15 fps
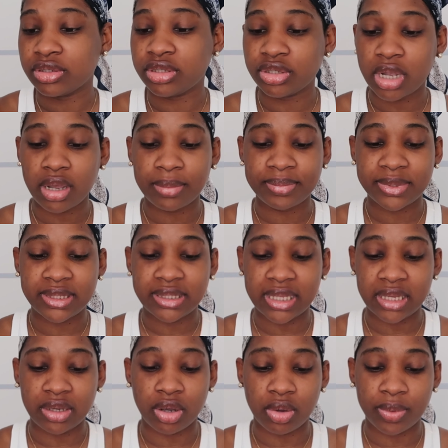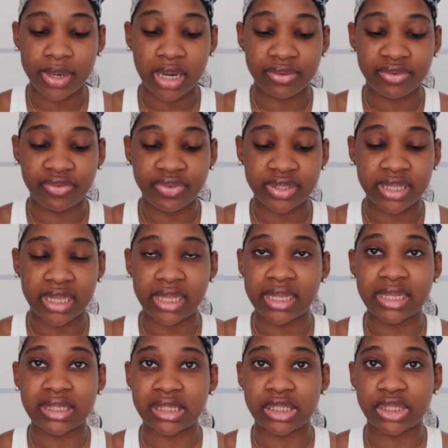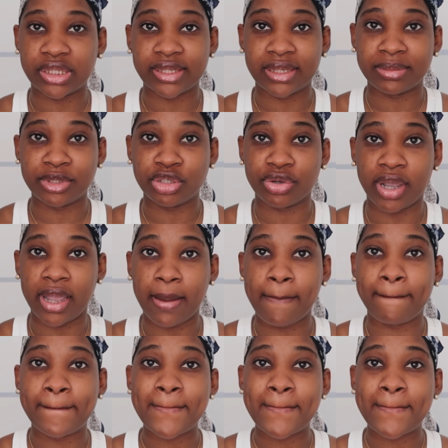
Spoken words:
chopstick or whatever for days, it's just gonna be dry.